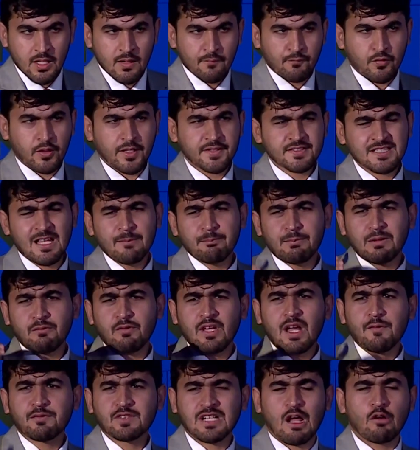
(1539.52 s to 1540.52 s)
For example, we
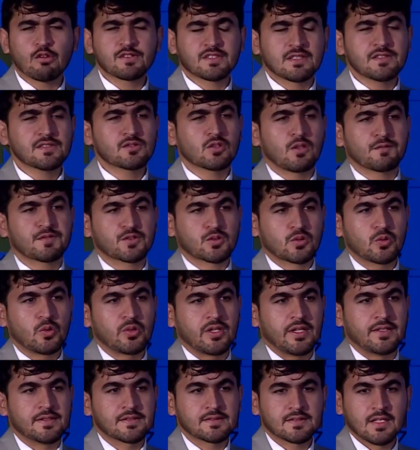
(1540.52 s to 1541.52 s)
have thousands of
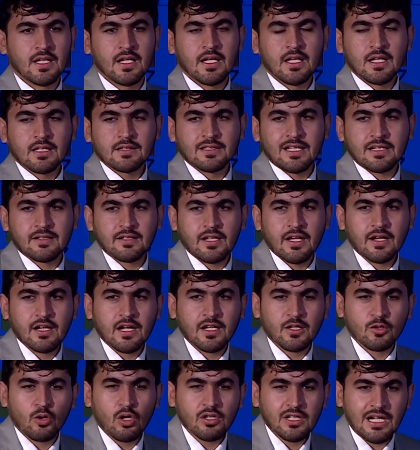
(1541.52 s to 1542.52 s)
students that they
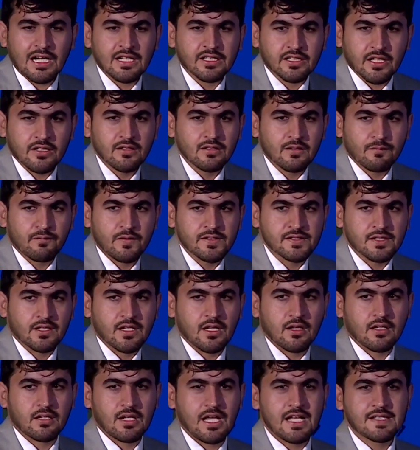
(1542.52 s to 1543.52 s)
cannot attend the
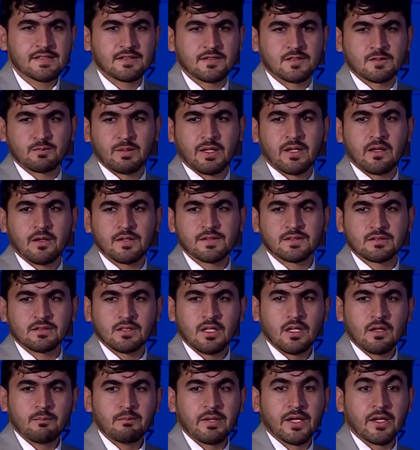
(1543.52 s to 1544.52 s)
physical classes
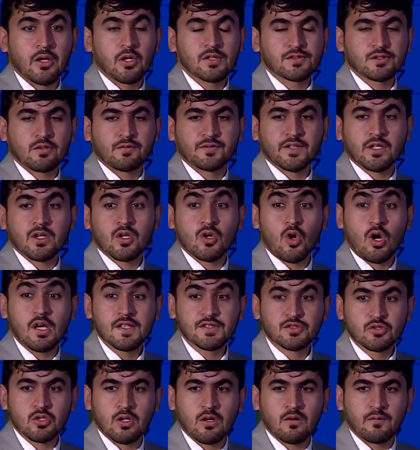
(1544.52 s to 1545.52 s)
because of the
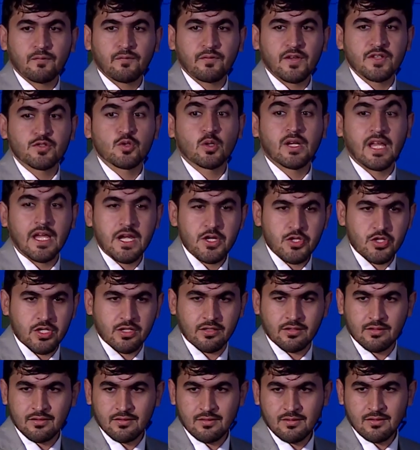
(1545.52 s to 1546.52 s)
cost of
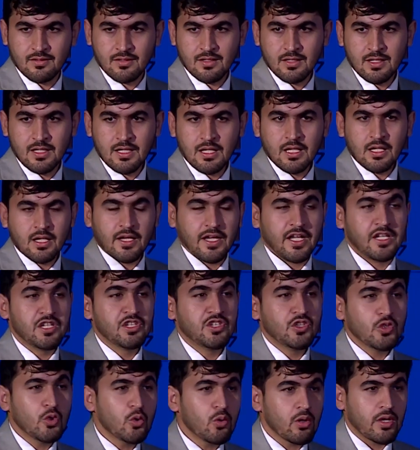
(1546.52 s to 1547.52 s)
education. In
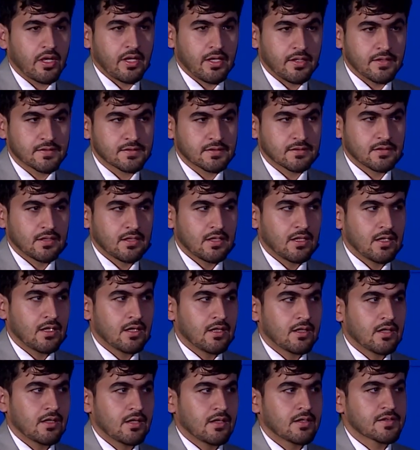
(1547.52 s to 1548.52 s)
US,
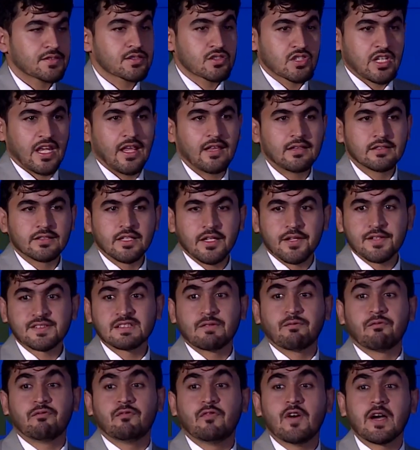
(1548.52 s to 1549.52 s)
still there is a
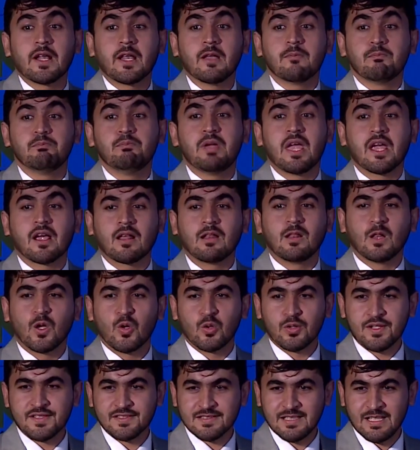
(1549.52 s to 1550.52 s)
very big
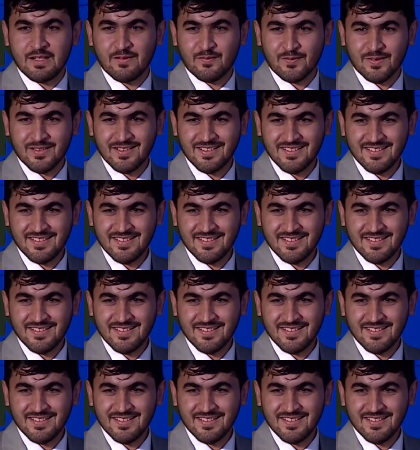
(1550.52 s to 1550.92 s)
loan is left.